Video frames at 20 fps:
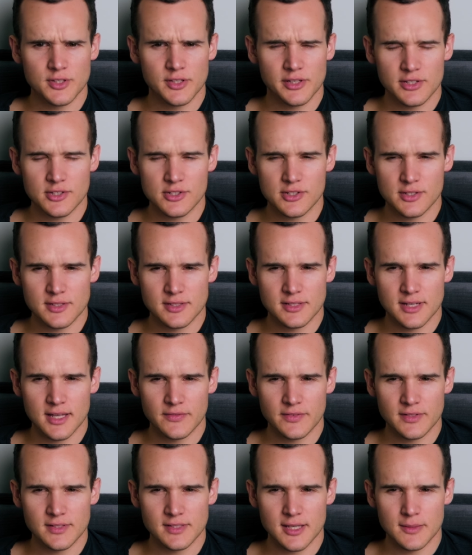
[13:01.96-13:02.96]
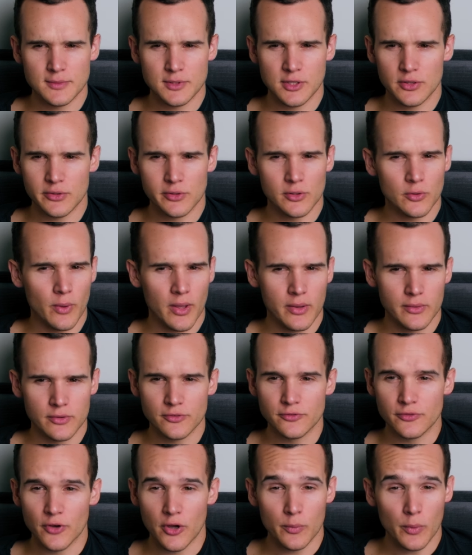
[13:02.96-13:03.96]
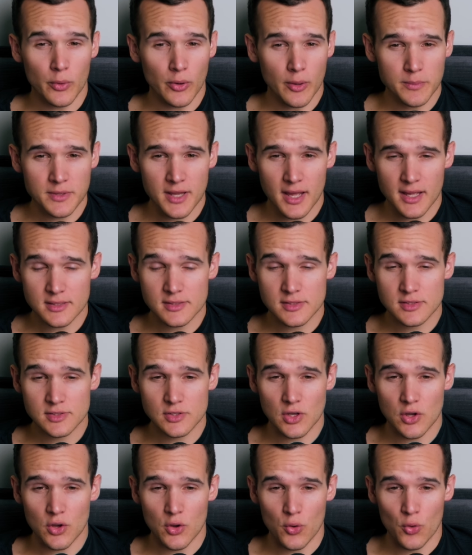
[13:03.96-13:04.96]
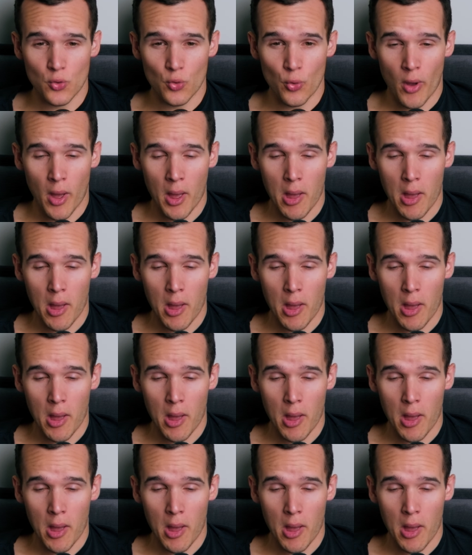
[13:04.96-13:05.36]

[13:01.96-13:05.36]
glitches never seem to go away with firmware updates, so